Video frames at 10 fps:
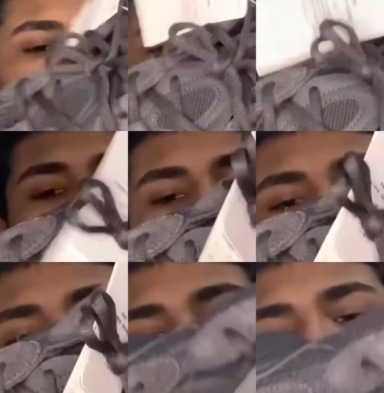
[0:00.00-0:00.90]
And I can
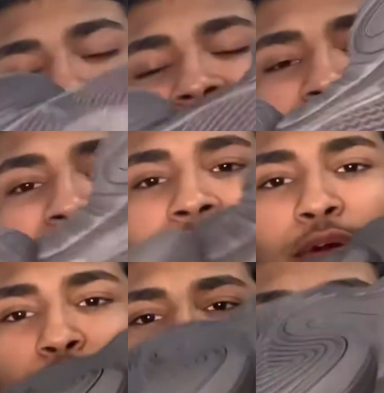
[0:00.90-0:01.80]
kind of see how
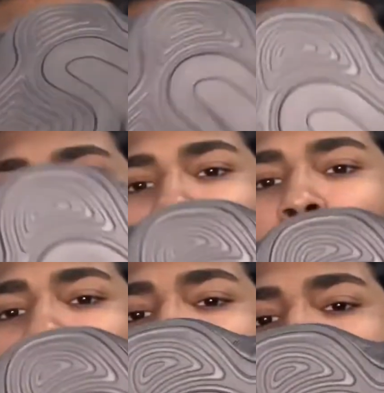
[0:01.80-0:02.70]
it is a
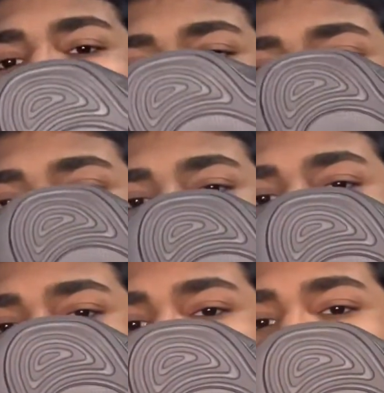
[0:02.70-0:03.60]
basketball
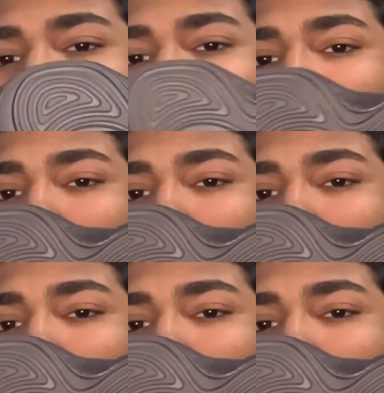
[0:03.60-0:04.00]
sneaker,